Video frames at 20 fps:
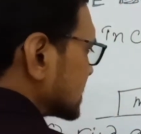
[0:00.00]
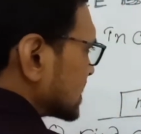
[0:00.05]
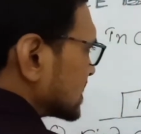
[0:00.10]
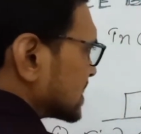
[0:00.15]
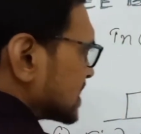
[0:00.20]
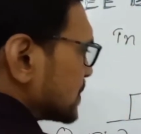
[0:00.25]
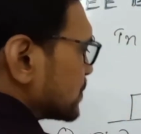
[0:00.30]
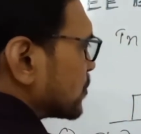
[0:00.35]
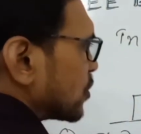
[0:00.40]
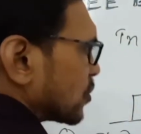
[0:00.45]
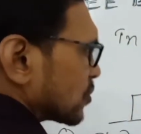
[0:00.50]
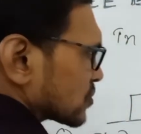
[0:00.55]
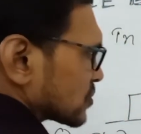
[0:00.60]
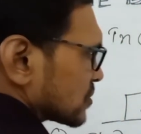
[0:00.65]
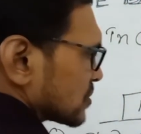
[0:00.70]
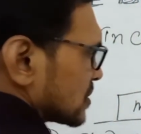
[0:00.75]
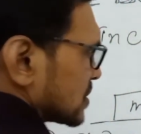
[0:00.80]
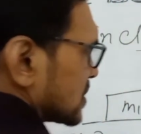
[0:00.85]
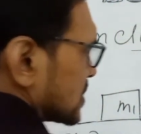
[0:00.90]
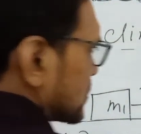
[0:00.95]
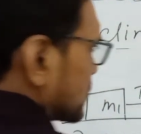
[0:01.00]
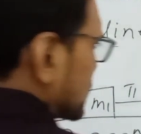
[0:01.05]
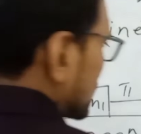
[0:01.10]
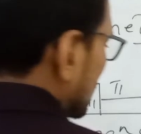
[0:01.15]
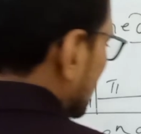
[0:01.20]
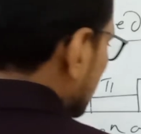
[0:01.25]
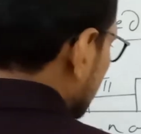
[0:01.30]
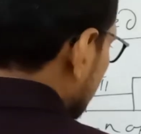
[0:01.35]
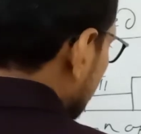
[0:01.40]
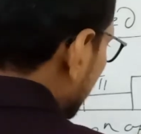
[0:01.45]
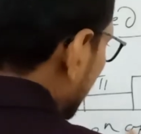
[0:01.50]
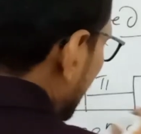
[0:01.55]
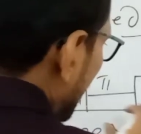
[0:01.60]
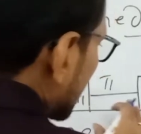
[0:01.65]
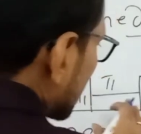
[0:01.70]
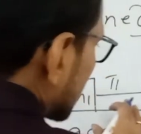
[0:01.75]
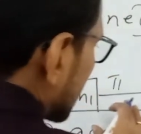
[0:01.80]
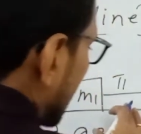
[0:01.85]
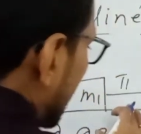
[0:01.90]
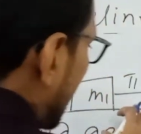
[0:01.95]
the three blocks, because three
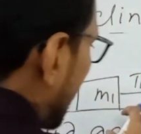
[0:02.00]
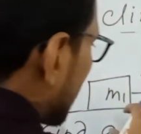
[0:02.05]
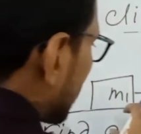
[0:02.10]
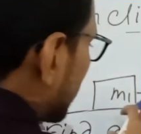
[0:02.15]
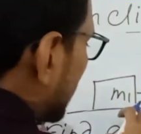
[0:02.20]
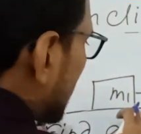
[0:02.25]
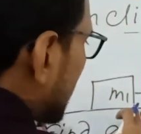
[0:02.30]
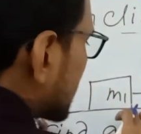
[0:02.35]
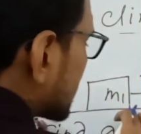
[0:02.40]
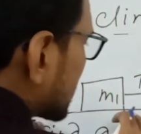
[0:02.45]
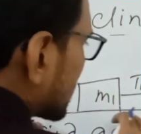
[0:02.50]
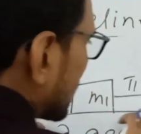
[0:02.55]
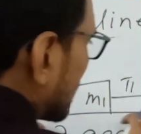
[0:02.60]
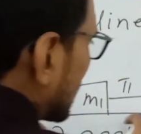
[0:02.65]
blocks are placed